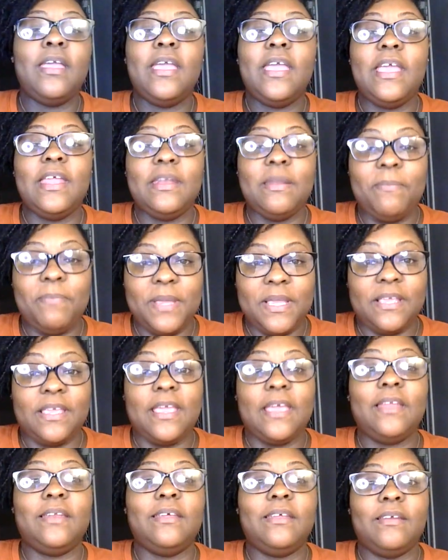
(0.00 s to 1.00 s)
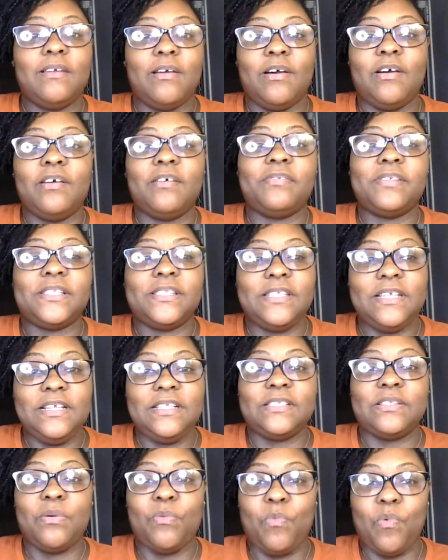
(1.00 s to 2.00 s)
in the beginning of
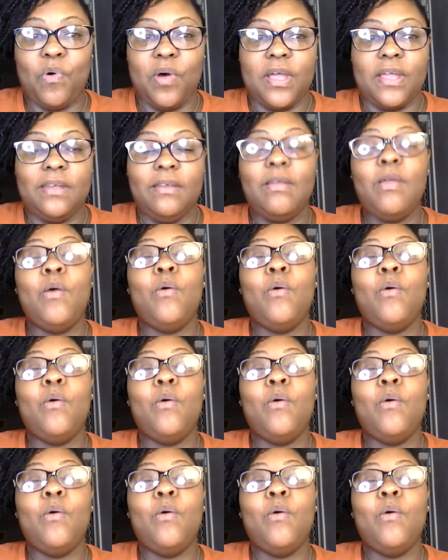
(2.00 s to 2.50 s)
season 1.